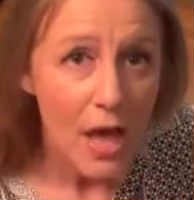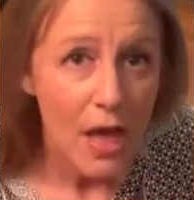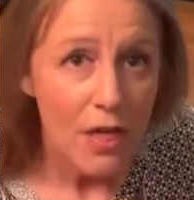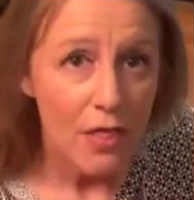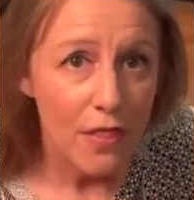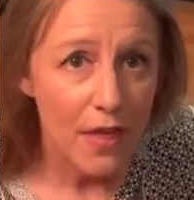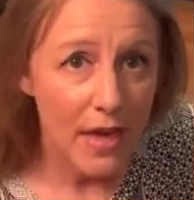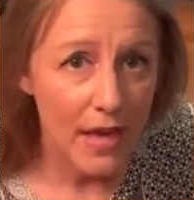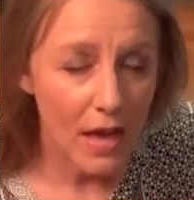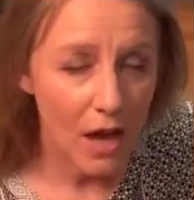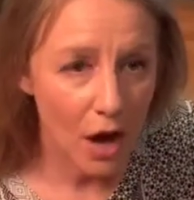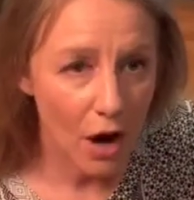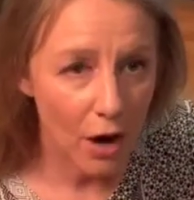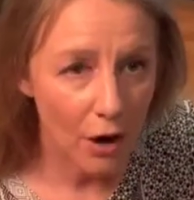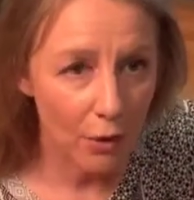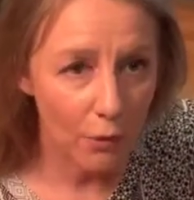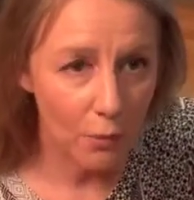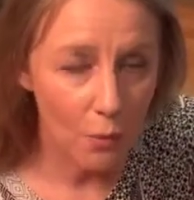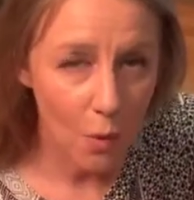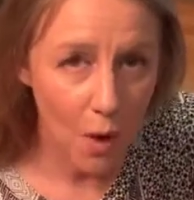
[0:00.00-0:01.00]
They
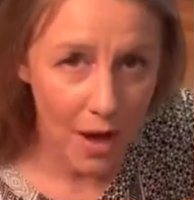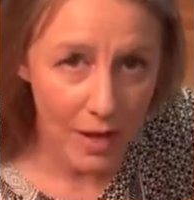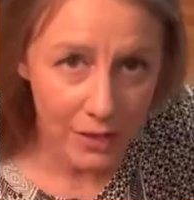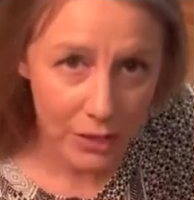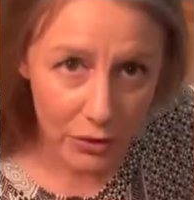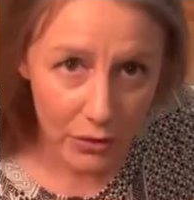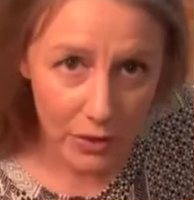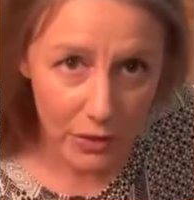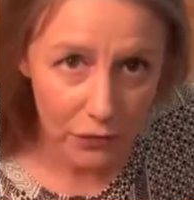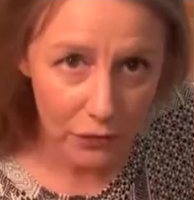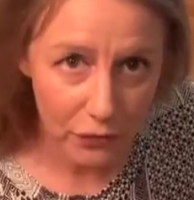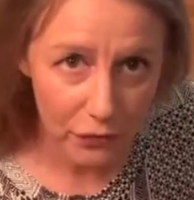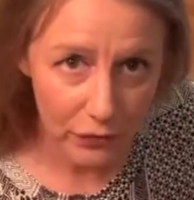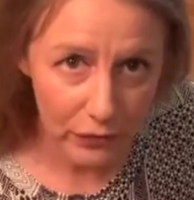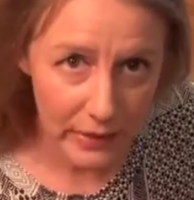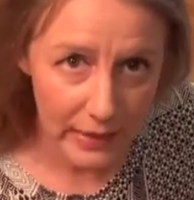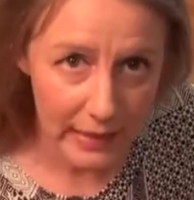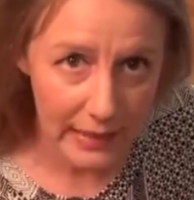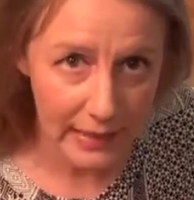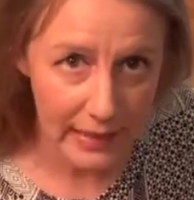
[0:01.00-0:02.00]
are wandering
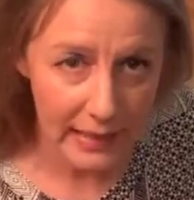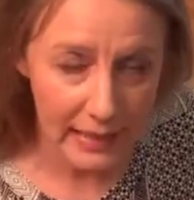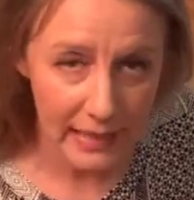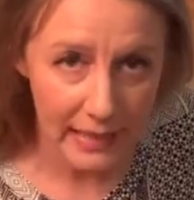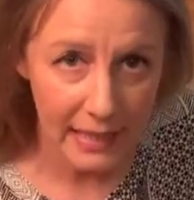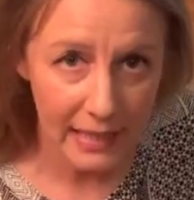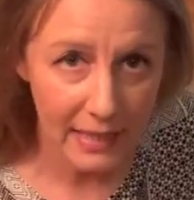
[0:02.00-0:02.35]
freely,